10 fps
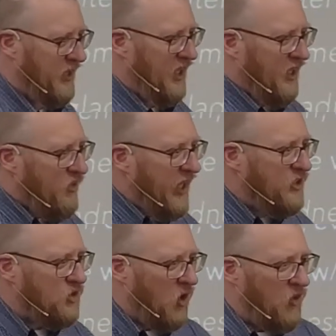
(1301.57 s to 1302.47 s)
They
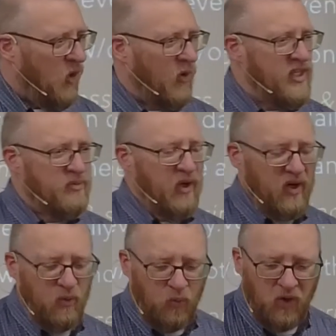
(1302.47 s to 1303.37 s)
saw the Holy Spirit
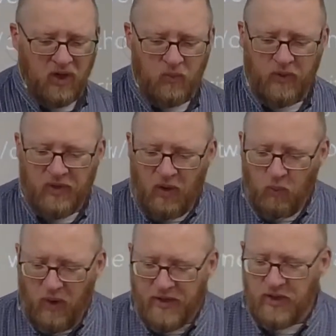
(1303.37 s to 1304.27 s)
work with
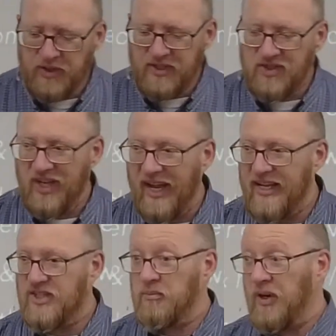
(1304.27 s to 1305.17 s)
wonders and signs
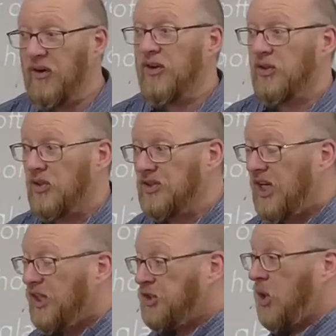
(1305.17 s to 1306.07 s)
and miracles,
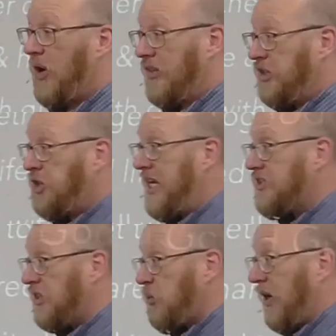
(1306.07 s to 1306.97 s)
showing that
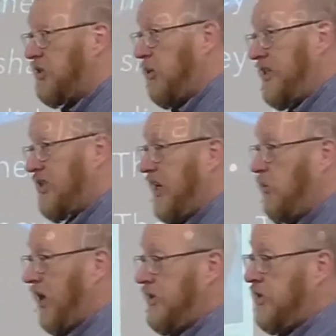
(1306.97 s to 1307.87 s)
Jesus was who he said he
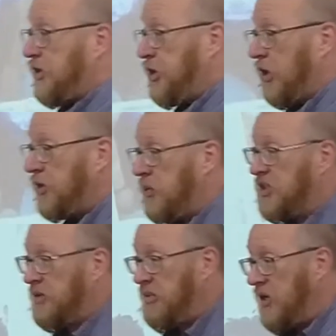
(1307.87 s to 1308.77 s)
was, and the church was to
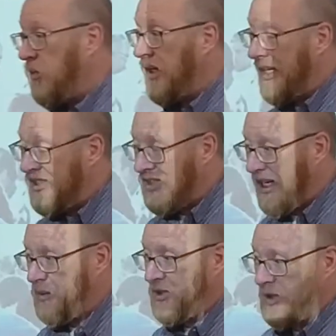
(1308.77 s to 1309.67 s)
be what he said it
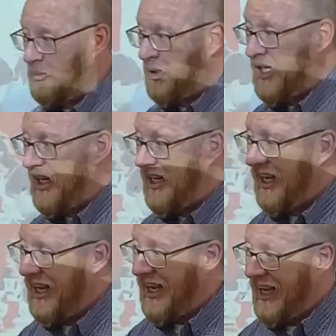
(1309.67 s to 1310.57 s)
was to be.
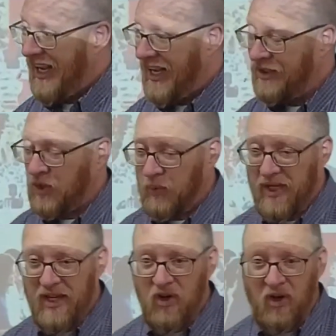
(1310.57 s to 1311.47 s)
And so when he
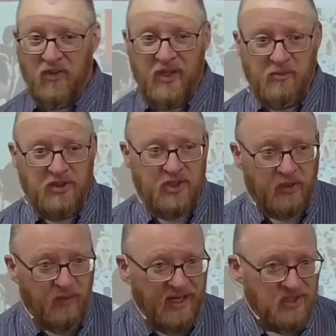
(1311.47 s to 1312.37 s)
called them to
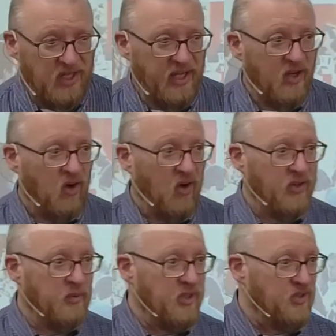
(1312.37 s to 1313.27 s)
generosity and called
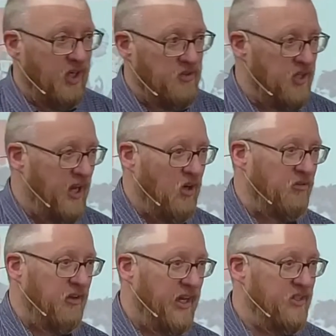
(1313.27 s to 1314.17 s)
them to self
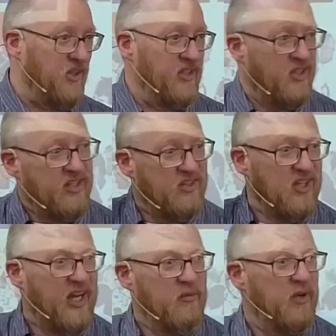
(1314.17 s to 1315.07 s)
sacrifice, they said,
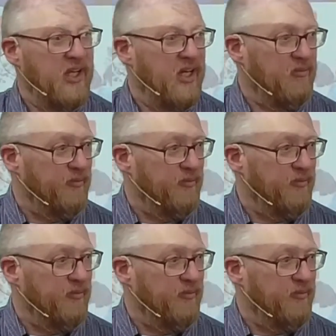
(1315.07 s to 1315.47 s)
Sign me up